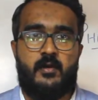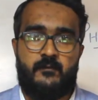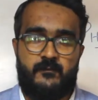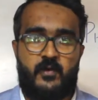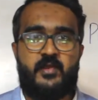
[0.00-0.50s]

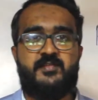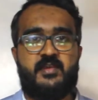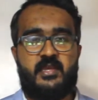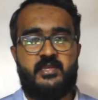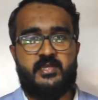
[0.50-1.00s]
For
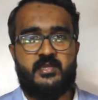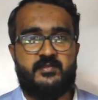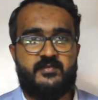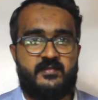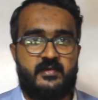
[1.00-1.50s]
us
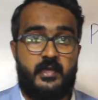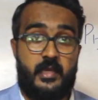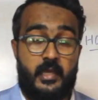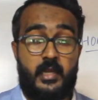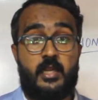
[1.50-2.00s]
Indians,
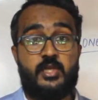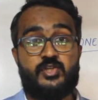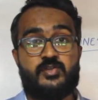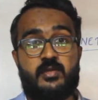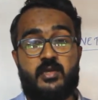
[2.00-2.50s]

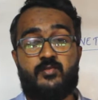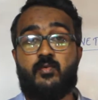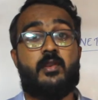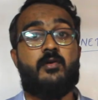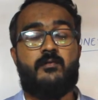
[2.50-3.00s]
English is
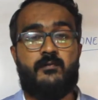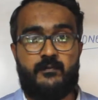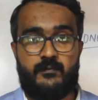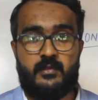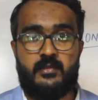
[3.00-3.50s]
one
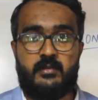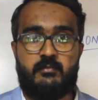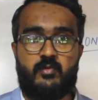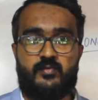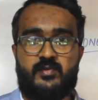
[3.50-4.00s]
of the
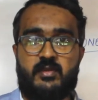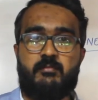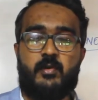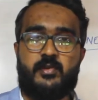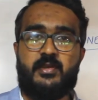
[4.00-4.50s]
most
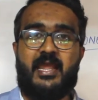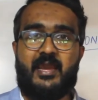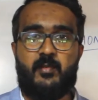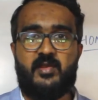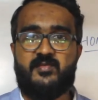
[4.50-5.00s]
important
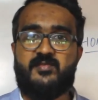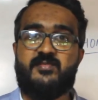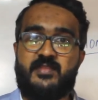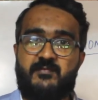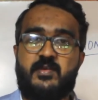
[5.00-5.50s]

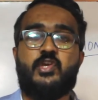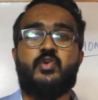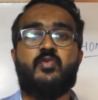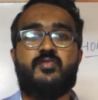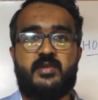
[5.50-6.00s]
languages that we
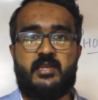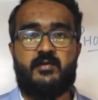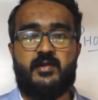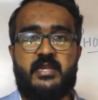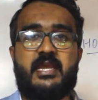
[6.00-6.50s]
use in
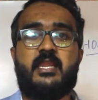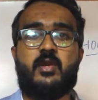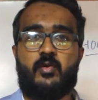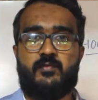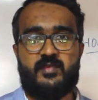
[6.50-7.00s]
our daily
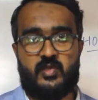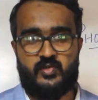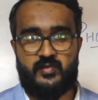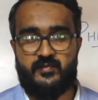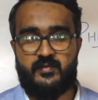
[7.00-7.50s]

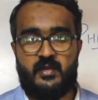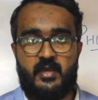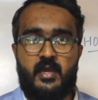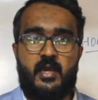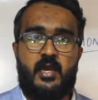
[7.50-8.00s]
conversations.
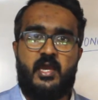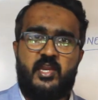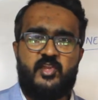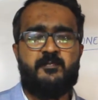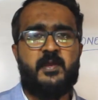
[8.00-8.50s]

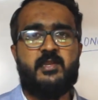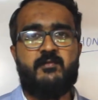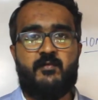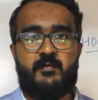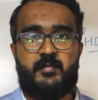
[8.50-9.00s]

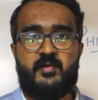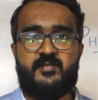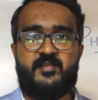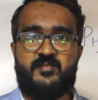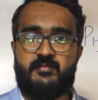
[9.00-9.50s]
Irrespective of a
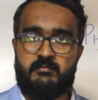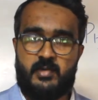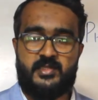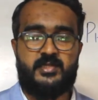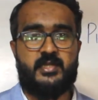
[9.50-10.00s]
person's
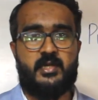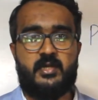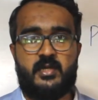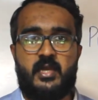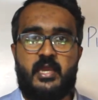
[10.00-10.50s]
mother
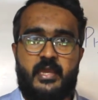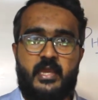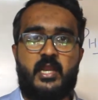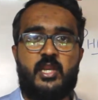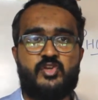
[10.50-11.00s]
tongue,
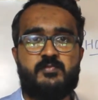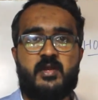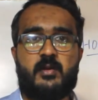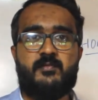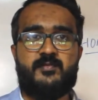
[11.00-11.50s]
English
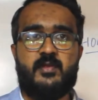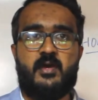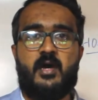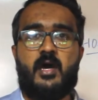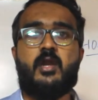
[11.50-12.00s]
becomes
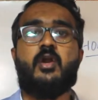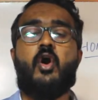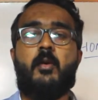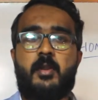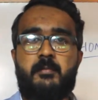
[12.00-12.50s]
a
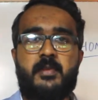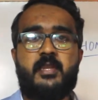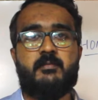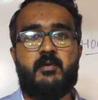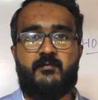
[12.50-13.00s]
common
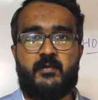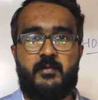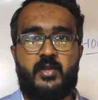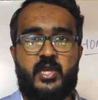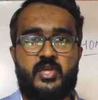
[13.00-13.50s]
medium of
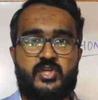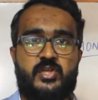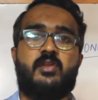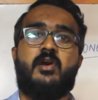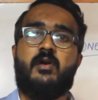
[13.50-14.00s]

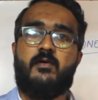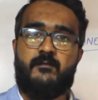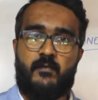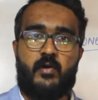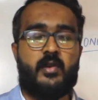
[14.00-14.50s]
communication
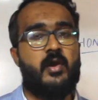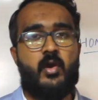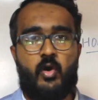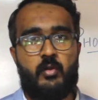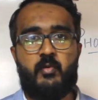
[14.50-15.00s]
for
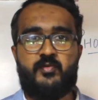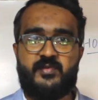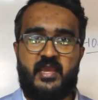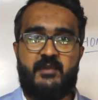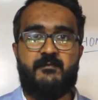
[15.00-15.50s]

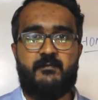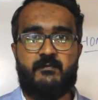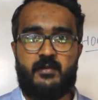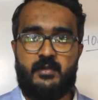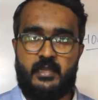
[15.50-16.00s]
almost
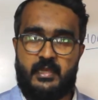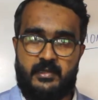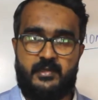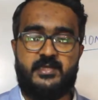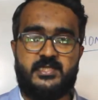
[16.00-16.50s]
everyone
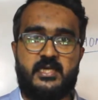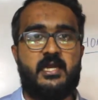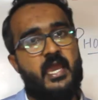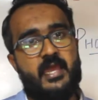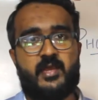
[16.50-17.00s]
in
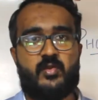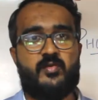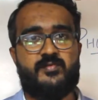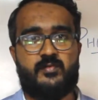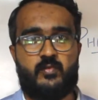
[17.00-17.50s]
India and
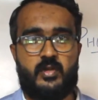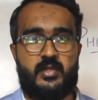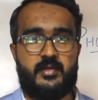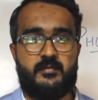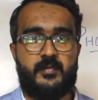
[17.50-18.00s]
across the
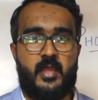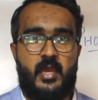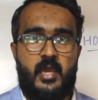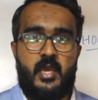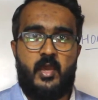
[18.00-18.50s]
world.
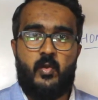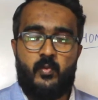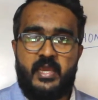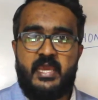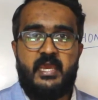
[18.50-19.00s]

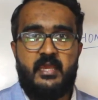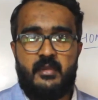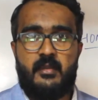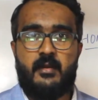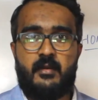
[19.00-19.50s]
We
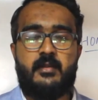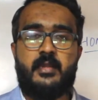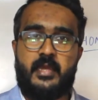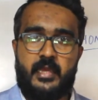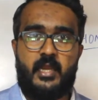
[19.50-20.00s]

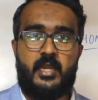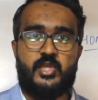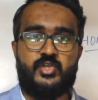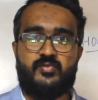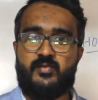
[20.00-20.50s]
learn
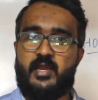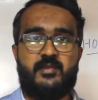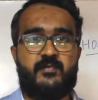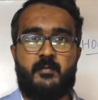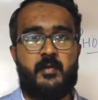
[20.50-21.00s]
English
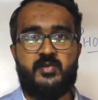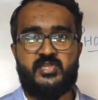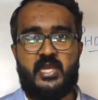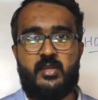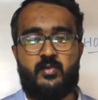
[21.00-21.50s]
right from our
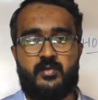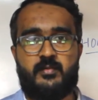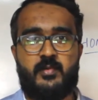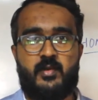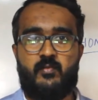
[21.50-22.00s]
childhood.
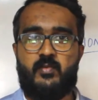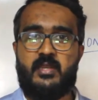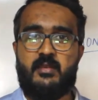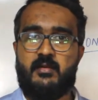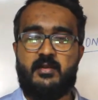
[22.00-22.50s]

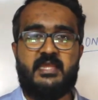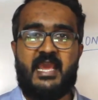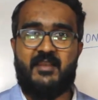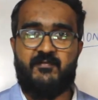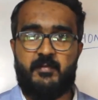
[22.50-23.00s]
We learn
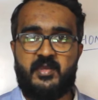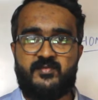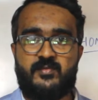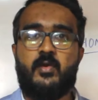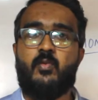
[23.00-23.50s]
the
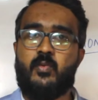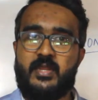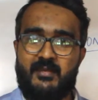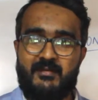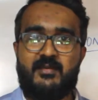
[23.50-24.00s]
alphabets,
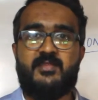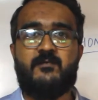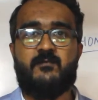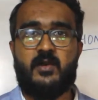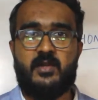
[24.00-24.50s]
we learn
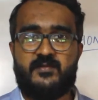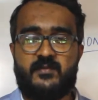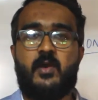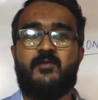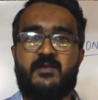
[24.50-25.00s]
the
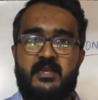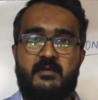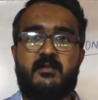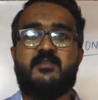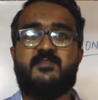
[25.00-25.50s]
words, we
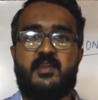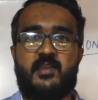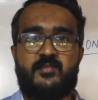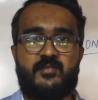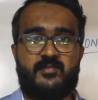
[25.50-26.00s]
learn
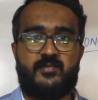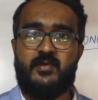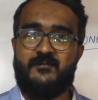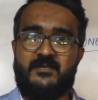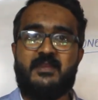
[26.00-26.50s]
sentences,
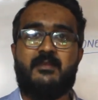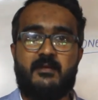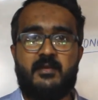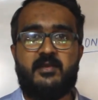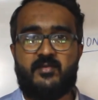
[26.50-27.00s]
we
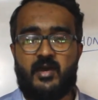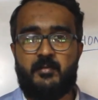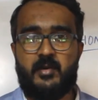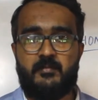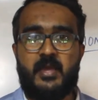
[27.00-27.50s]
learn
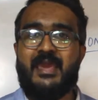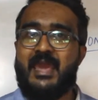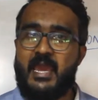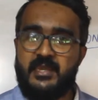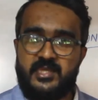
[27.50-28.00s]
grammar,
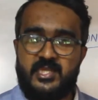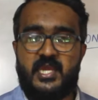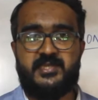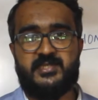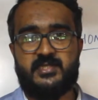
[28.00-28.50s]
and
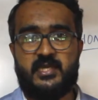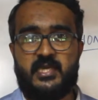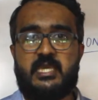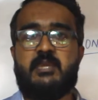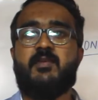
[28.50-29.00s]
yet
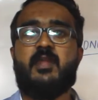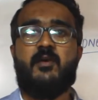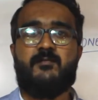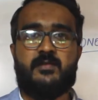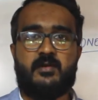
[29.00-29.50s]
even
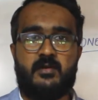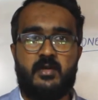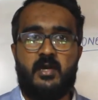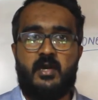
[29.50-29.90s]
after